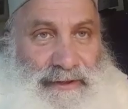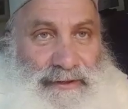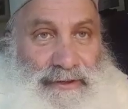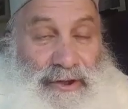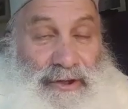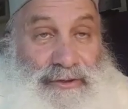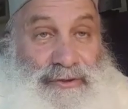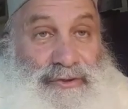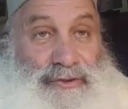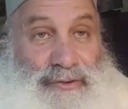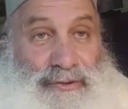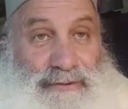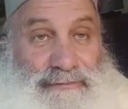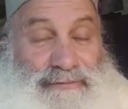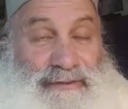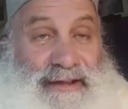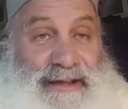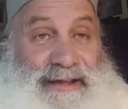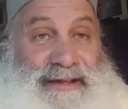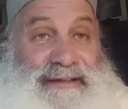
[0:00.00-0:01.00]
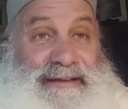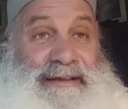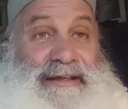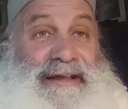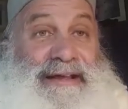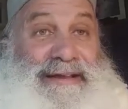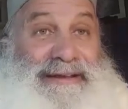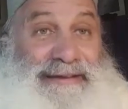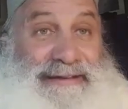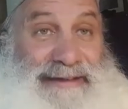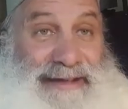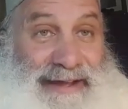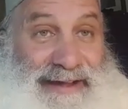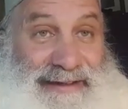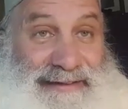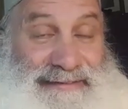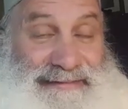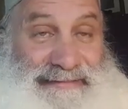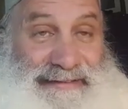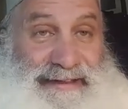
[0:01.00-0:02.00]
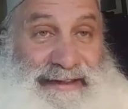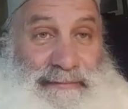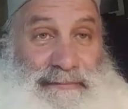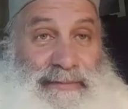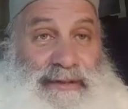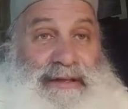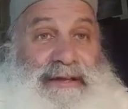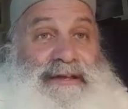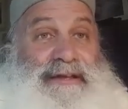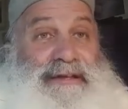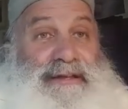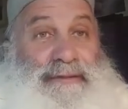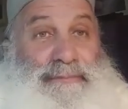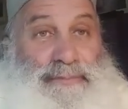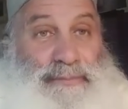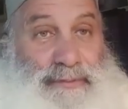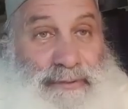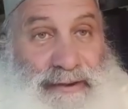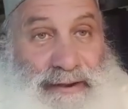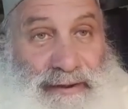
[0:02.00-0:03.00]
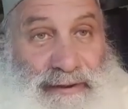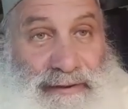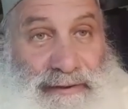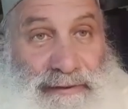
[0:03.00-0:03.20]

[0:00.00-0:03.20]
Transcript: called unifying God's name in prayer.